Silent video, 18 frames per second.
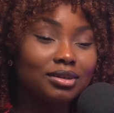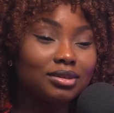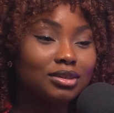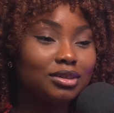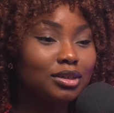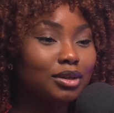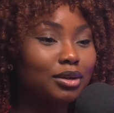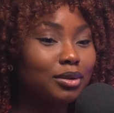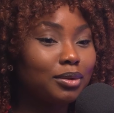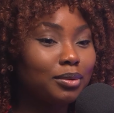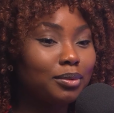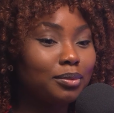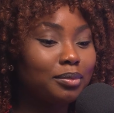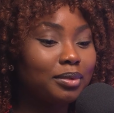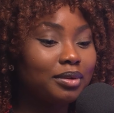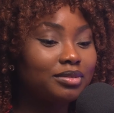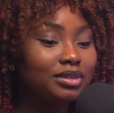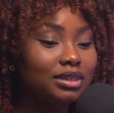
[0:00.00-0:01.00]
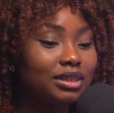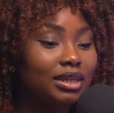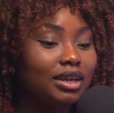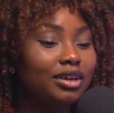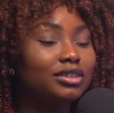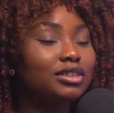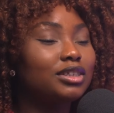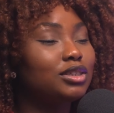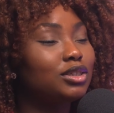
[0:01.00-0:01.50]
So, with
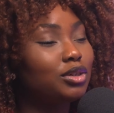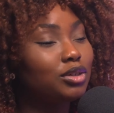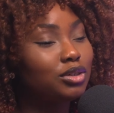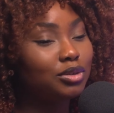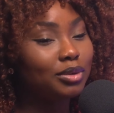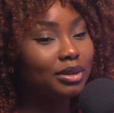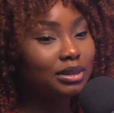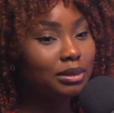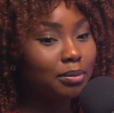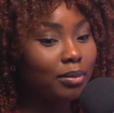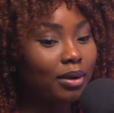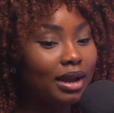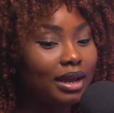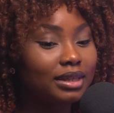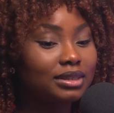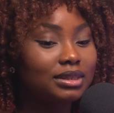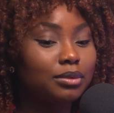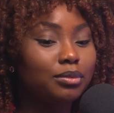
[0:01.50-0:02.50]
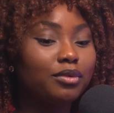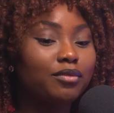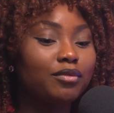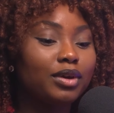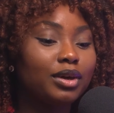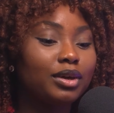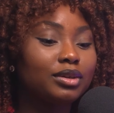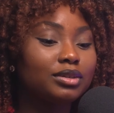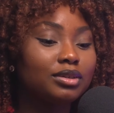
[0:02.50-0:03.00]
Seidea, it's a social enterprise, and we're
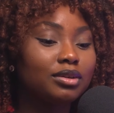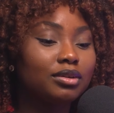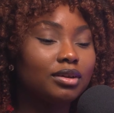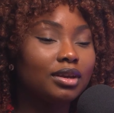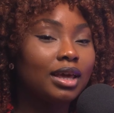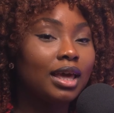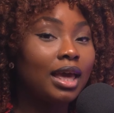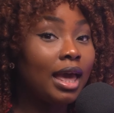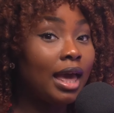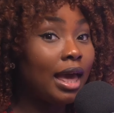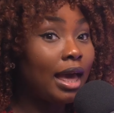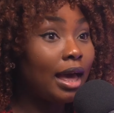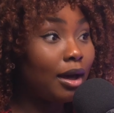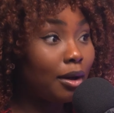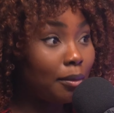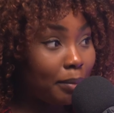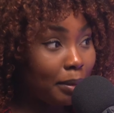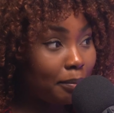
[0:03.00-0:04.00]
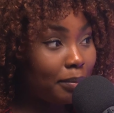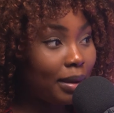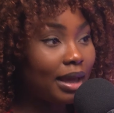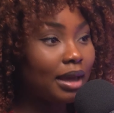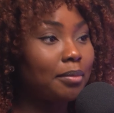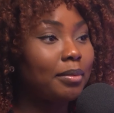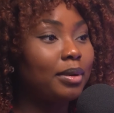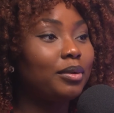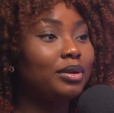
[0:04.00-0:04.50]
focused on helping
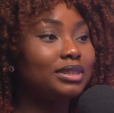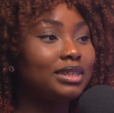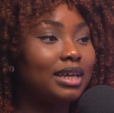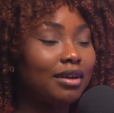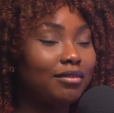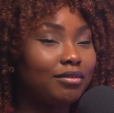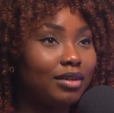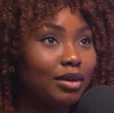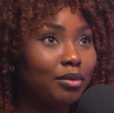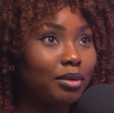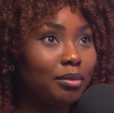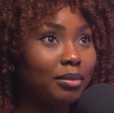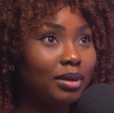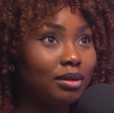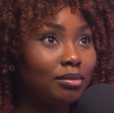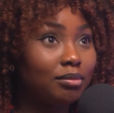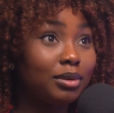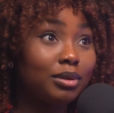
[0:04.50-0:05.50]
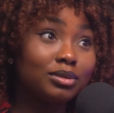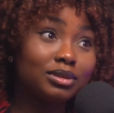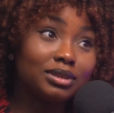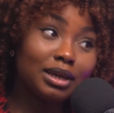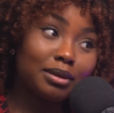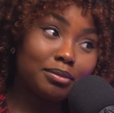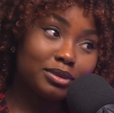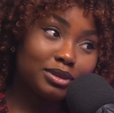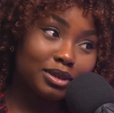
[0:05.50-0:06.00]
Black and minority ethnic women build
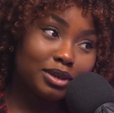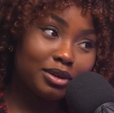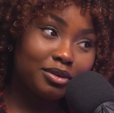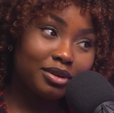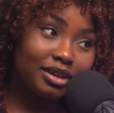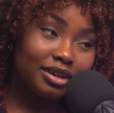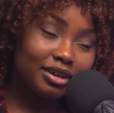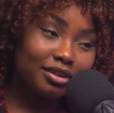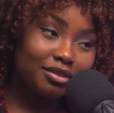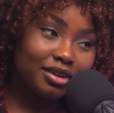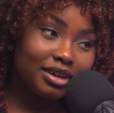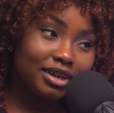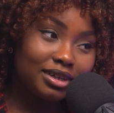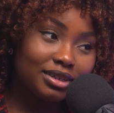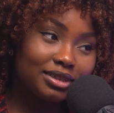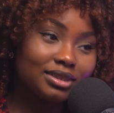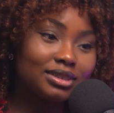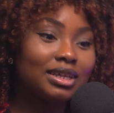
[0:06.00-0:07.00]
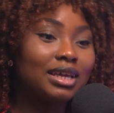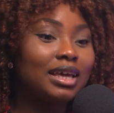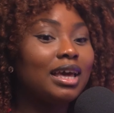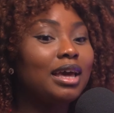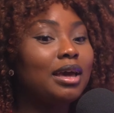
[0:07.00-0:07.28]
cybersecurity careers,